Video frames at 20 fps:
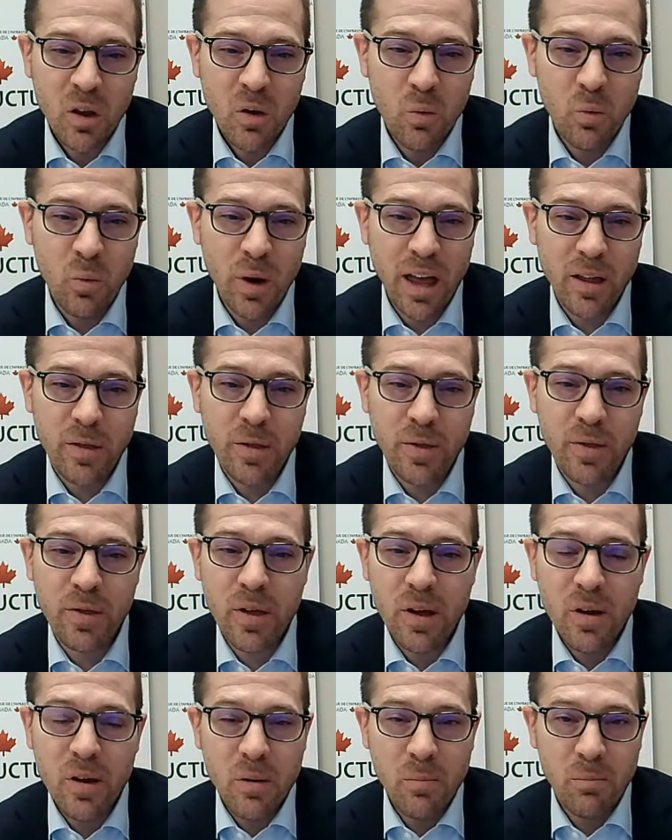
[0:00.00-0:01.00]
with
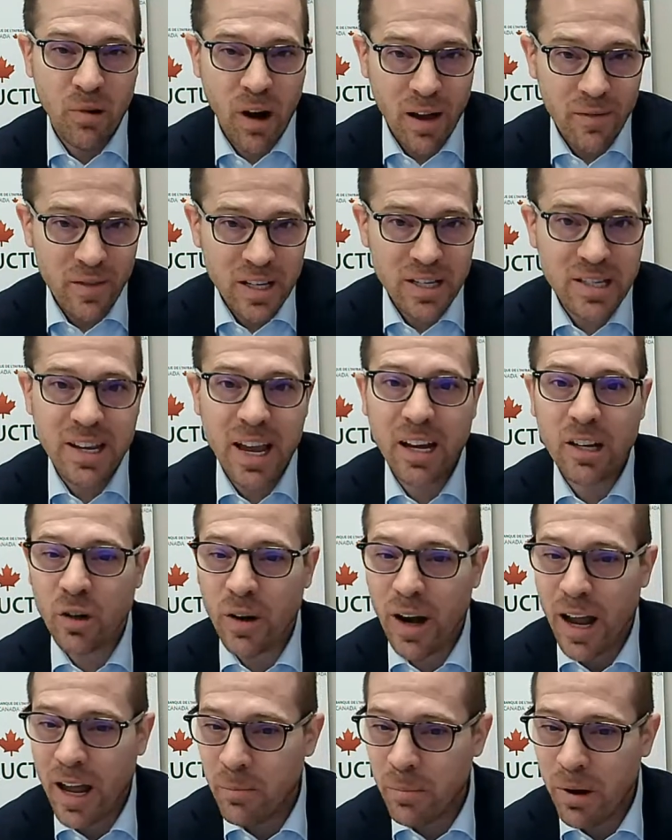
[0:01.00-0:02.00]
private sector
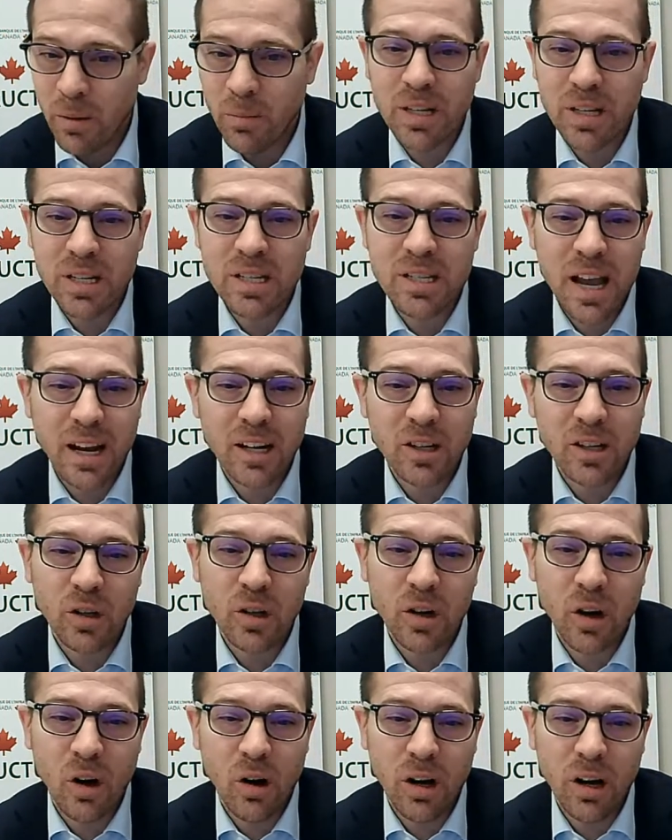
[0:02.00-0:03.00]
and public
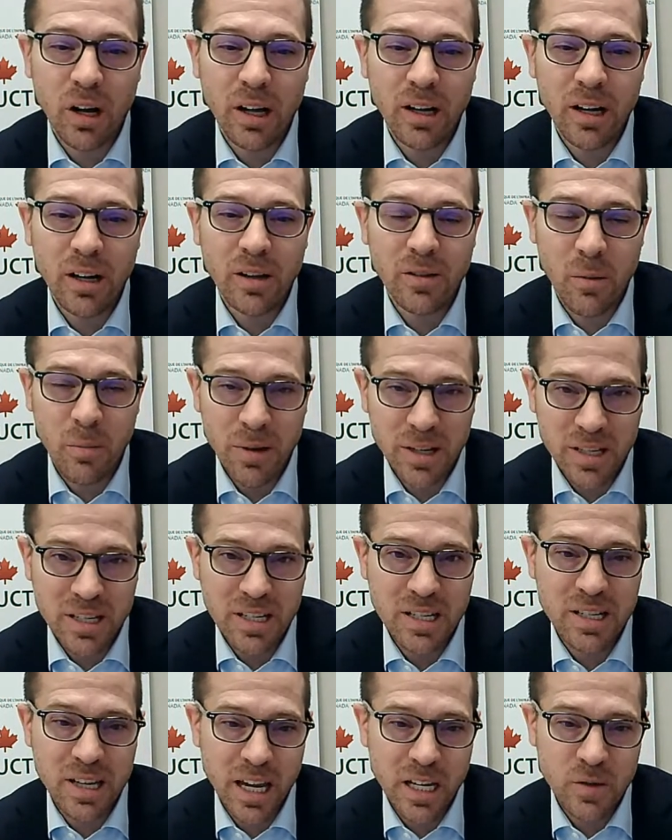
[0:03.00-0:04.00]
sector on the
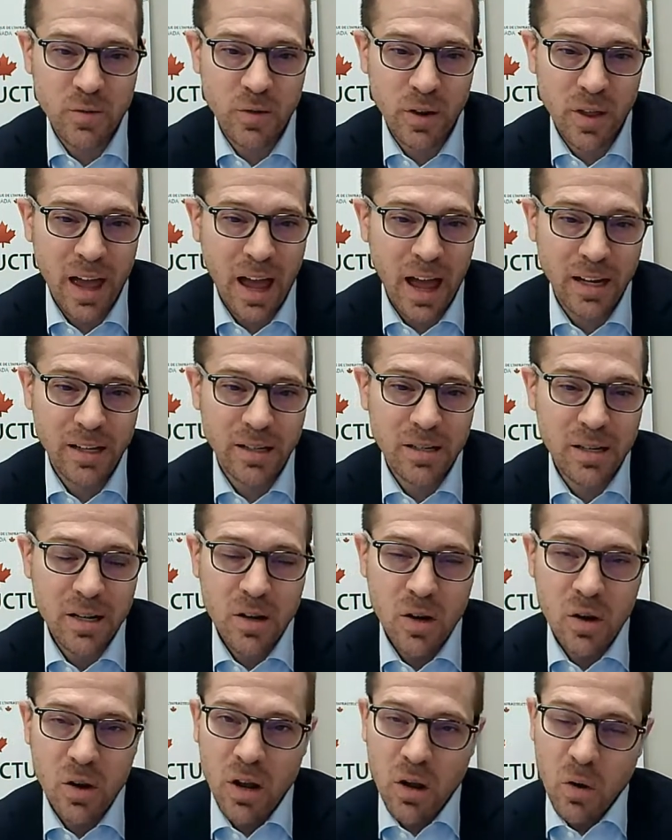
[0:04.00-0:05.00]
business case for that
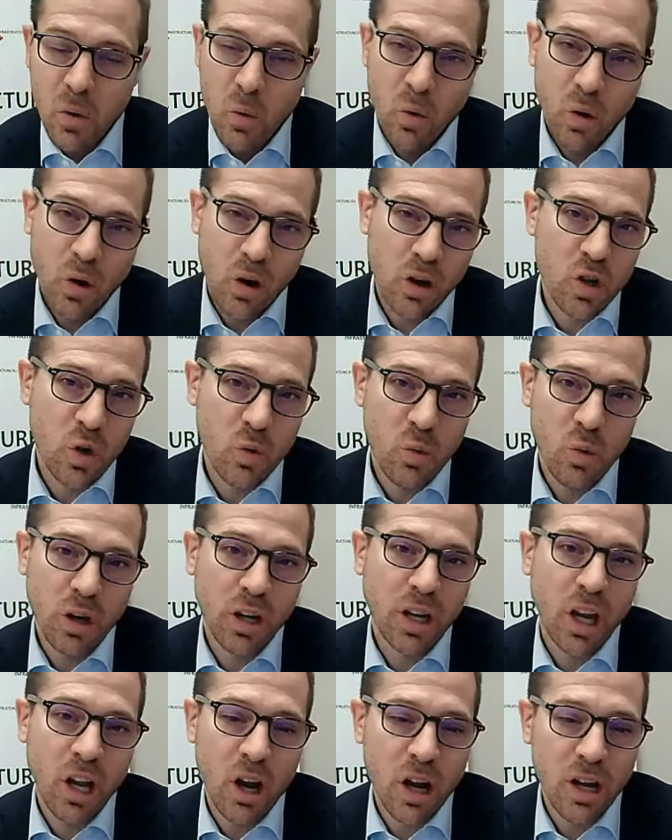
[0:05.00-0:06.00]
we're also
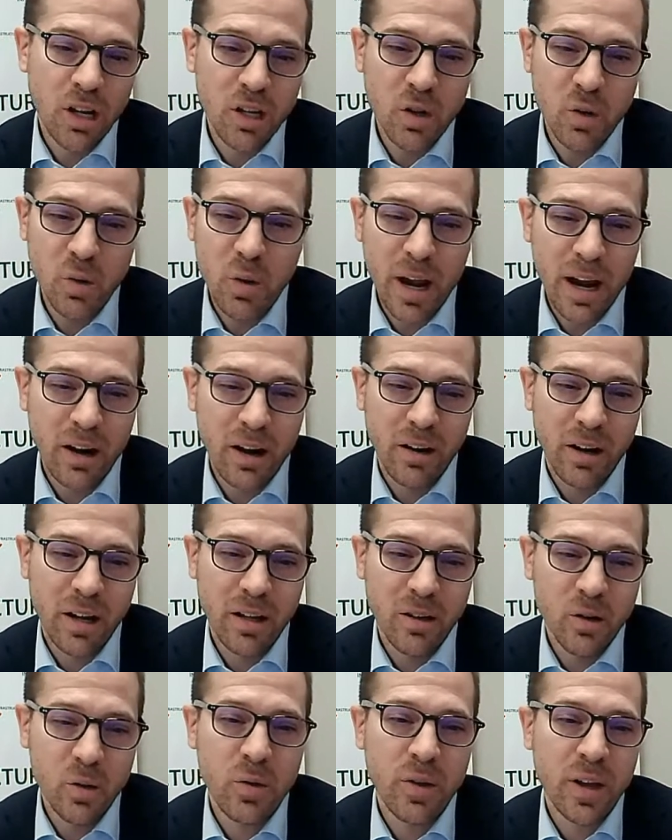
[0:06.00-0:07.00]
working on new
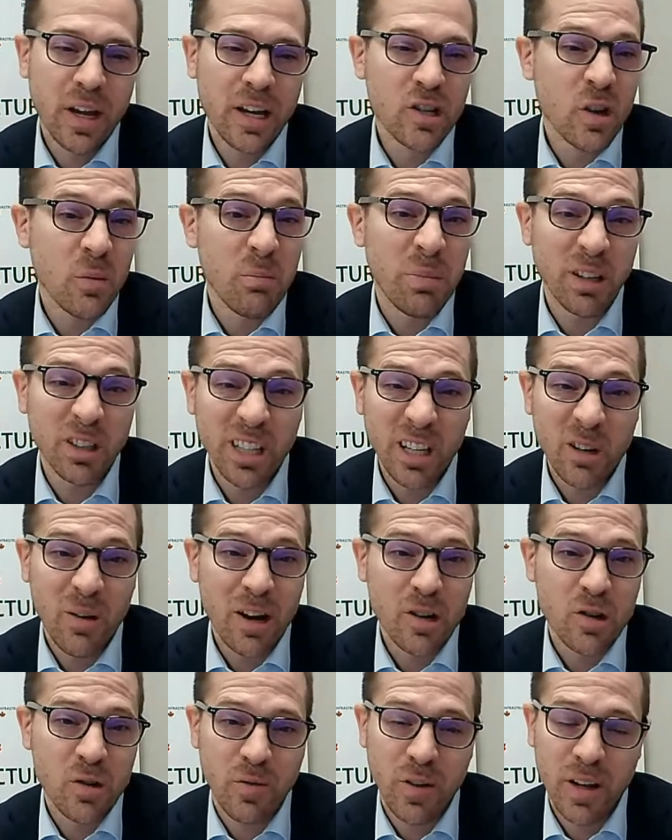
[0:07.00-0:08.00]
area, new things on building
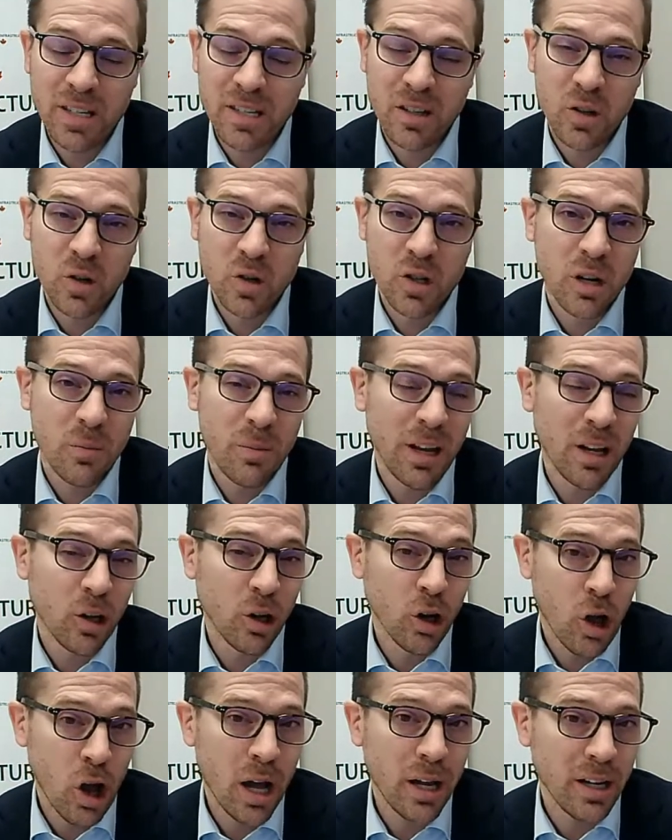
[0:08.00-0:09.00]
retrofits, and there's going to be a
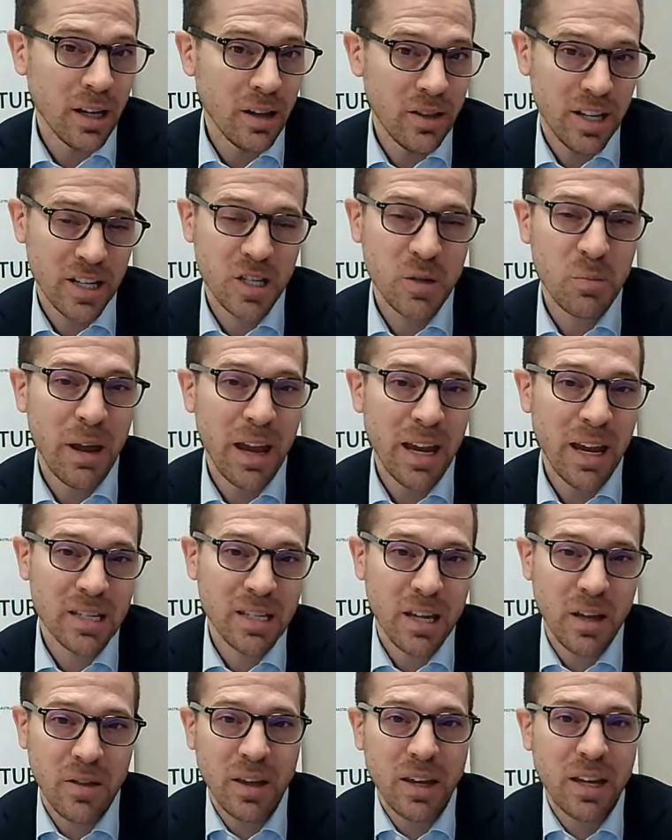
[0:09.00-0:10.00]
lot in this space.
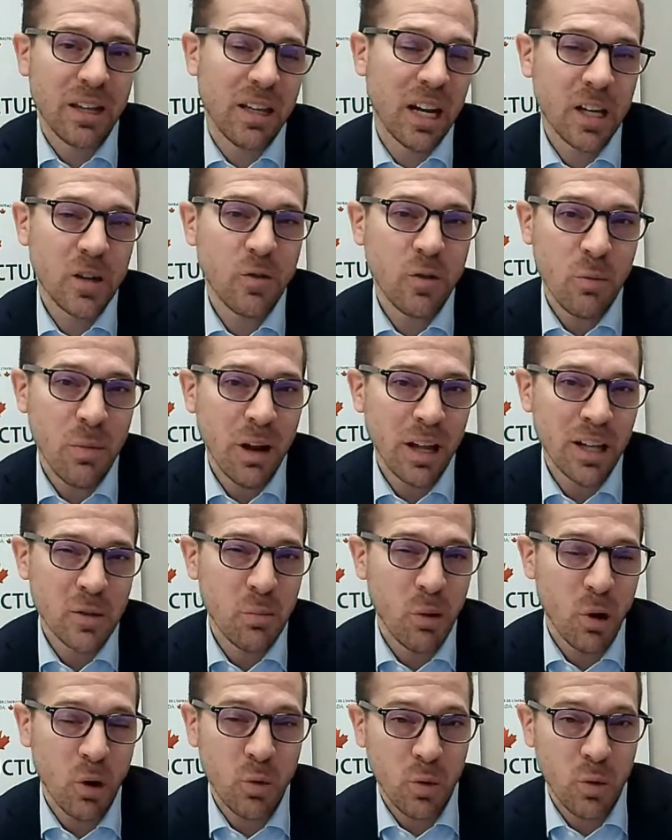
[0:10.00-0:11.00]
I think in the next few months,
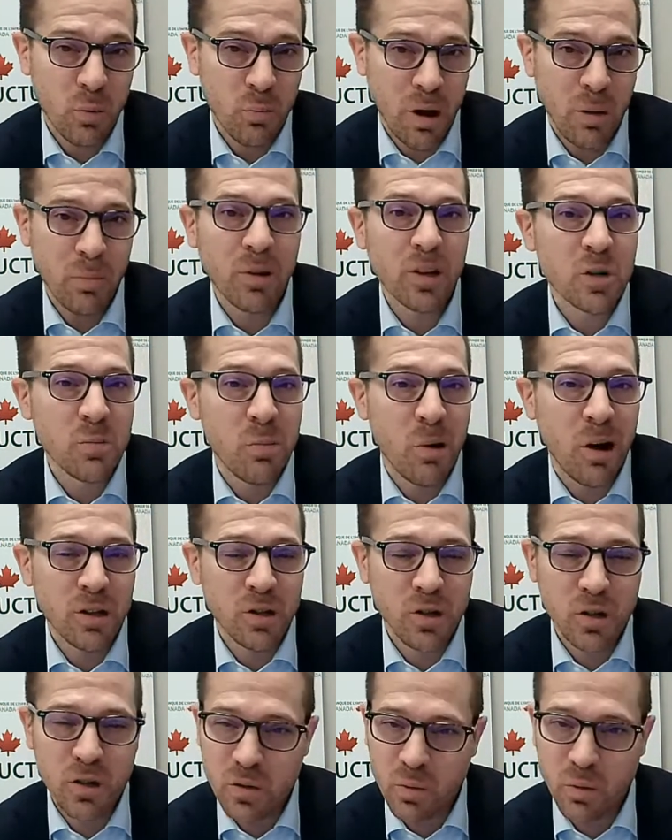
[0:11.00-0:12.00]
both with public
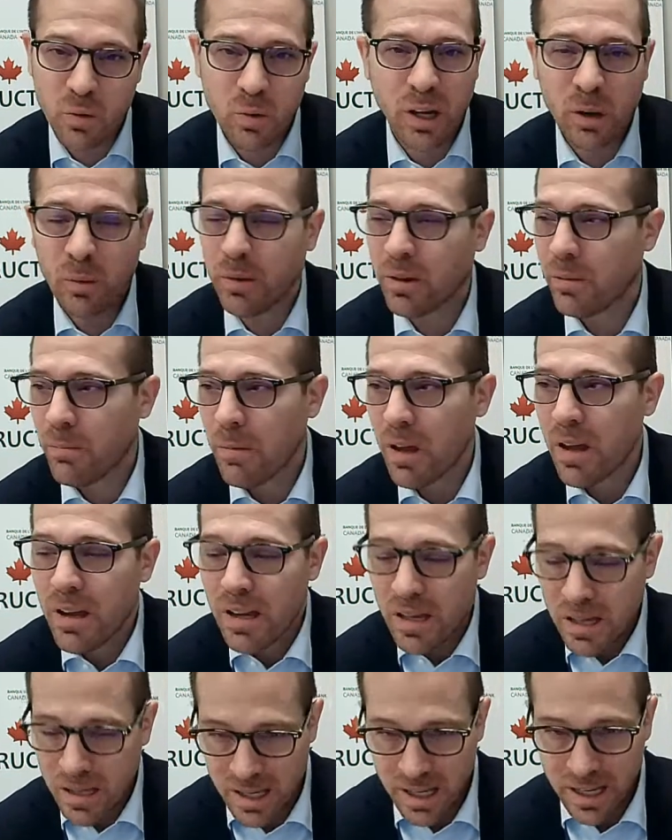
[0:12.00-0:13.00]
sponsors, we're working with
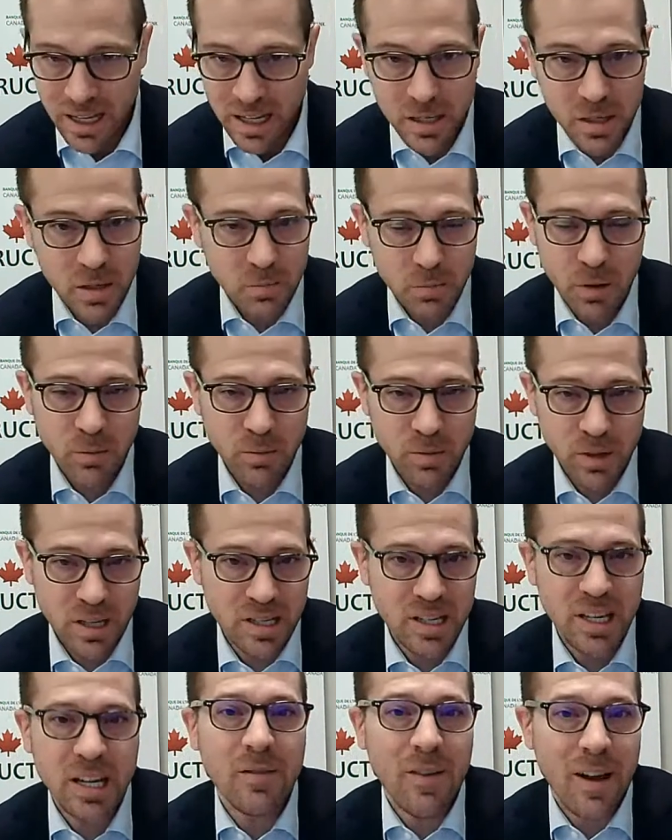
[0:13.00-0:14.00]
cities, the, the
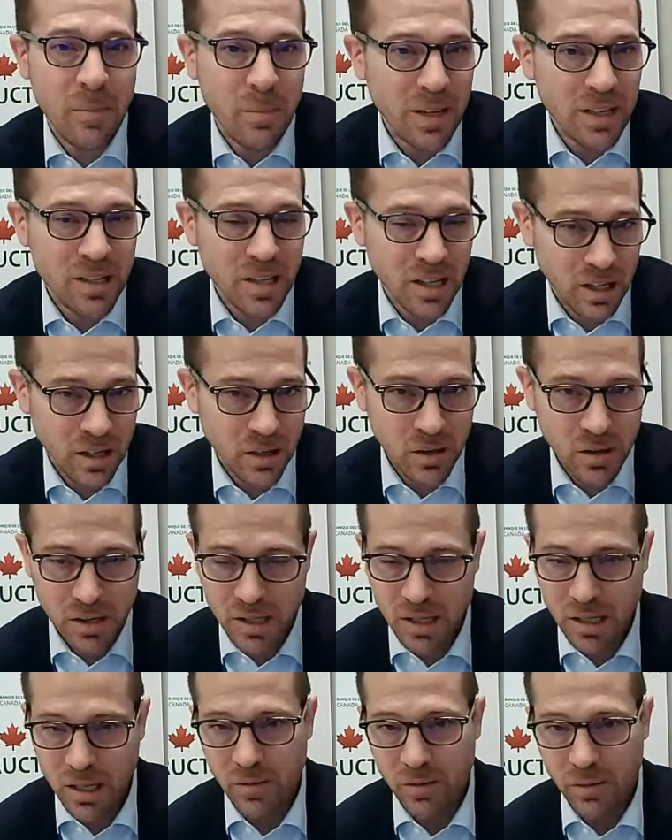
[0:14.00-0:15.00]
city of Edmonton, the
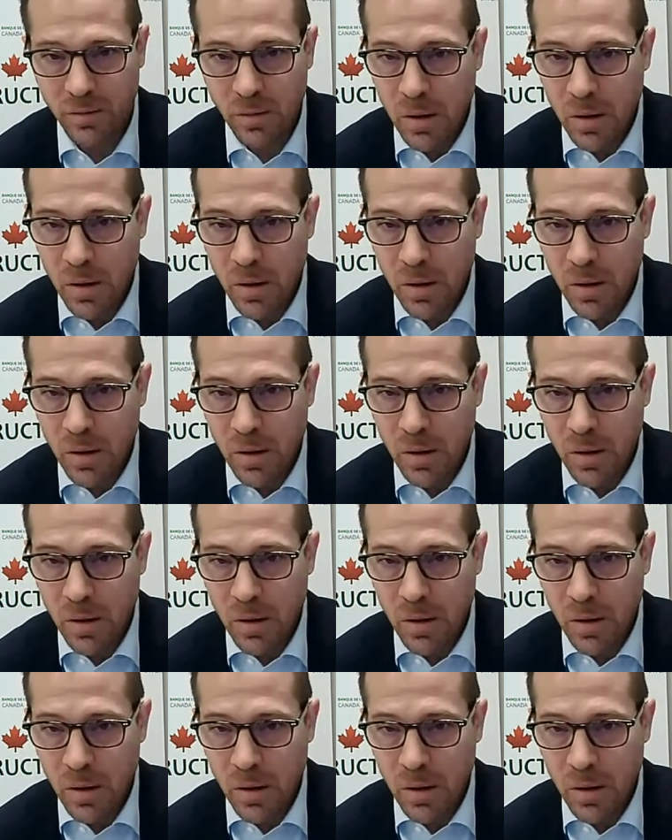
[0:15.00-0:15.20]
city of